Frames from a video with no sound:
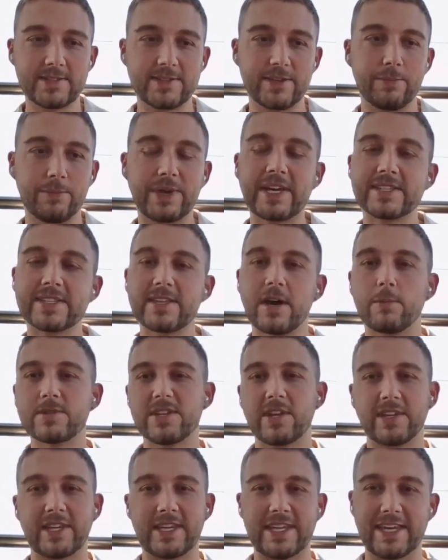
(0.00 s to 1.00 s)
So because I
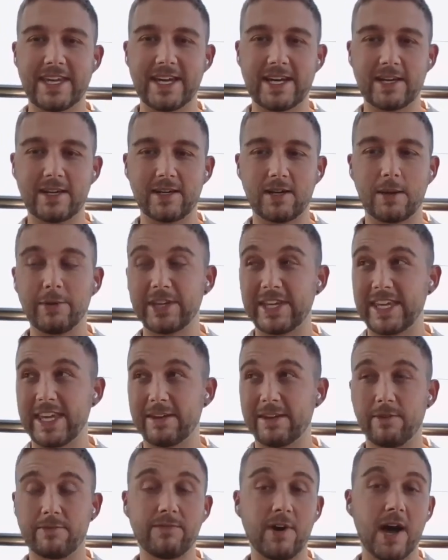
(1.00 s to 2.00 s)
was only here, I'm only
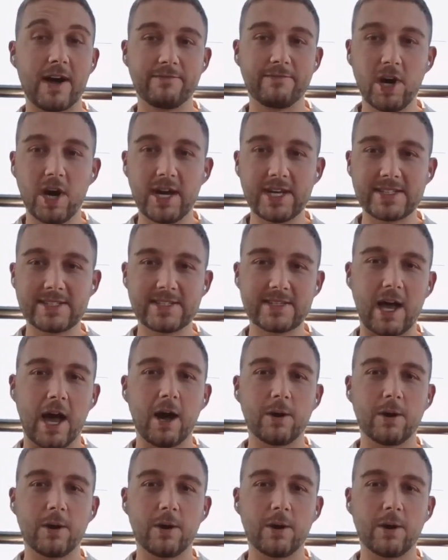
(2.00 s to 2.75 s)
here for five nights,